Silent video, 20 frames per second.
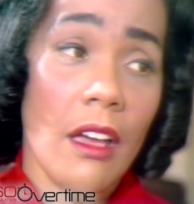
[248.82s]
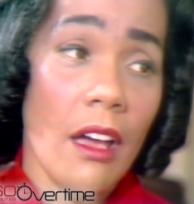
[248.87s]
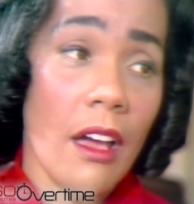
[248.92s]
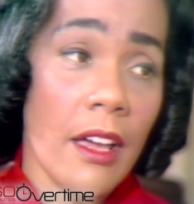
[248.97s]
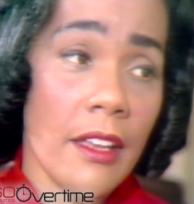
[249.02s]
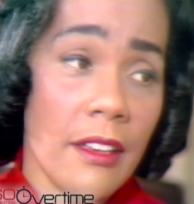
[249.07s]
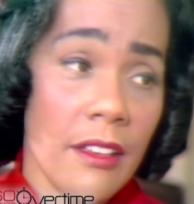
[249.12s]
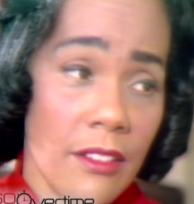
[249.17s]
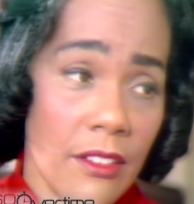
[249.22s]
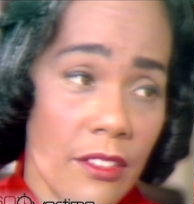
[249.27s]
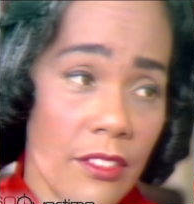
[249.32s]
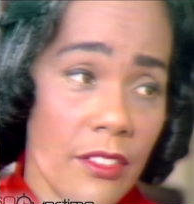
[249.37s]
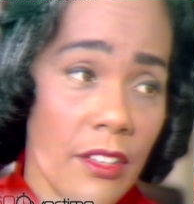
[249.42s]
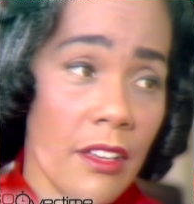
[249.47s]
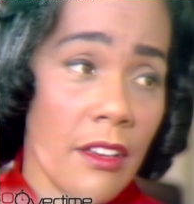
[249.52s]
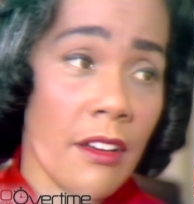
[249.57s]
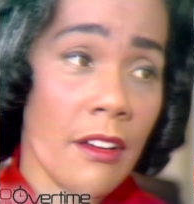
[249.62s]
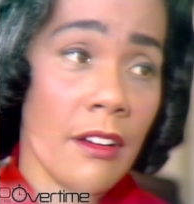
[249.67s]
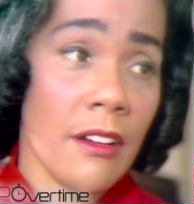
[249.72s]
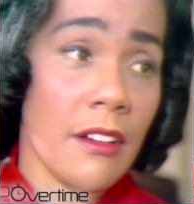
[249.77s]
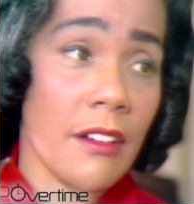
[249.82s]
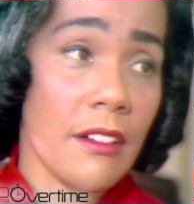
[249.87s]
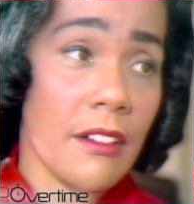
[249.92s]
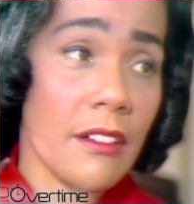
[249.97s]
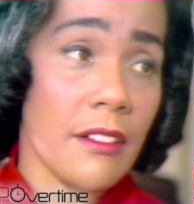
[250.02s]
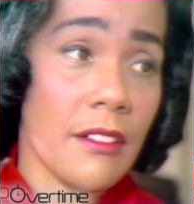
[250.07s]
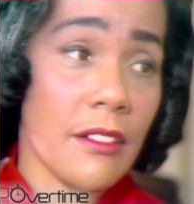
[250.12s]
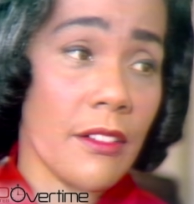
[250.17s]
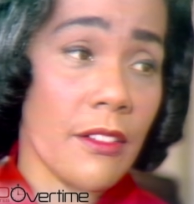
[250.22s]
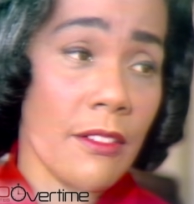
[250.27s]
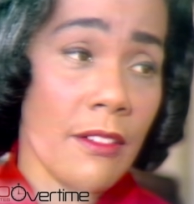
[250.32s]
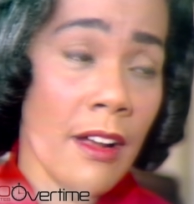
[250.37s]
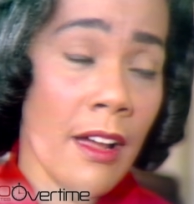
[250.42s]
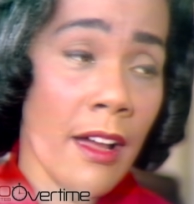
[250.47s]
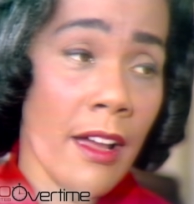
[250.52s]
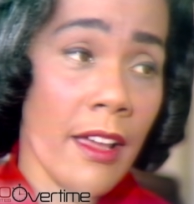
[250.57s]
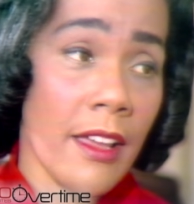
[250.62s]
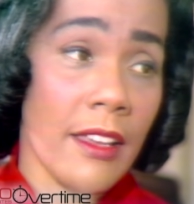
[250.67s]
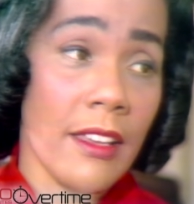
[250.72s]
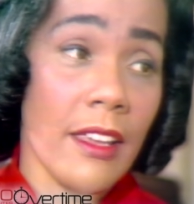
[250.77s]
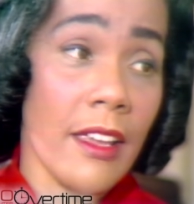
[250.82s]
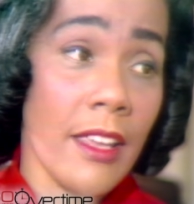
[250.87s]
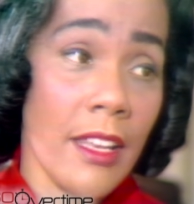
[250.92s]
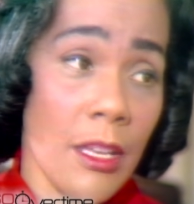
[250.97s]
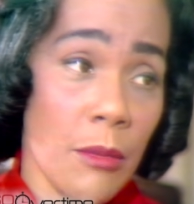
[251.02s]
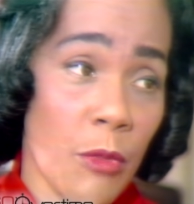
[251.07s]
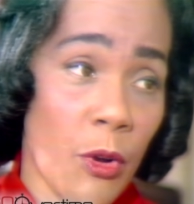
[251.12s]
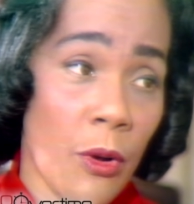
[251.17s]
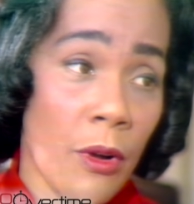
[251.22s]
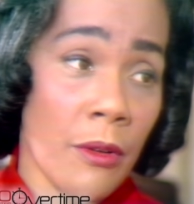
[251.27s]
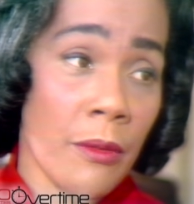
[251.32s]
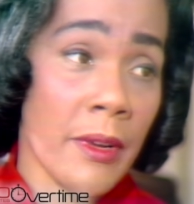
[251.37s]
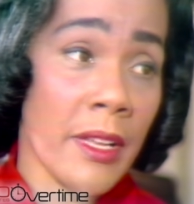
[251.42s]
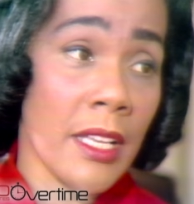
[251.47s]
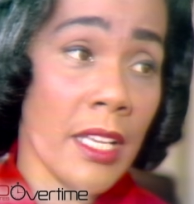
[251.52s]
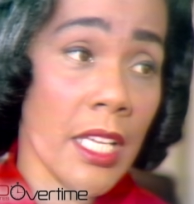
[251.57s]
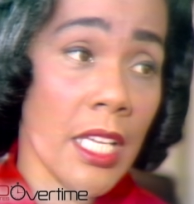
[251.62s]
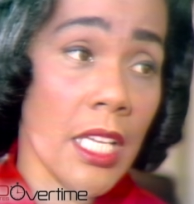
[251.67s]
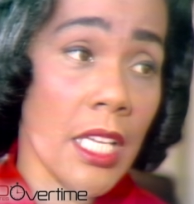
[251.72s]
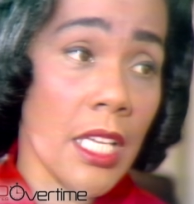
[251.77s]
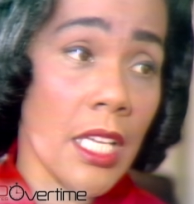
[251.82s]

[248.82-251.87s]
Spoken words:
I didn't see her crying anymore, really.